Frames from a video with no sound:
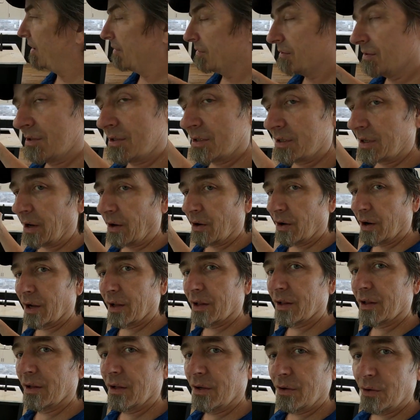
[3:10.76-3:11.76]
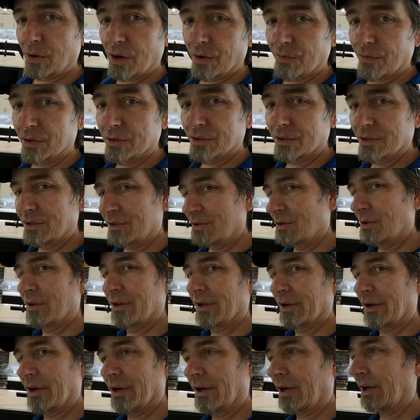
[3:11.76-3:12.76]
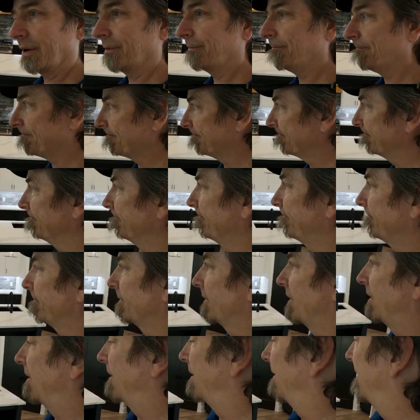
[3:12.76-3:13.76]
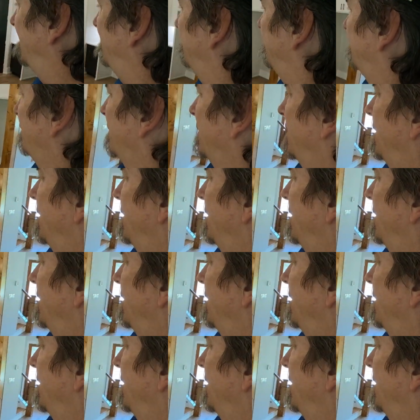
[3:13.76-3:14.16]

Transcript: out, staring at whoever's doing the cooking. All right.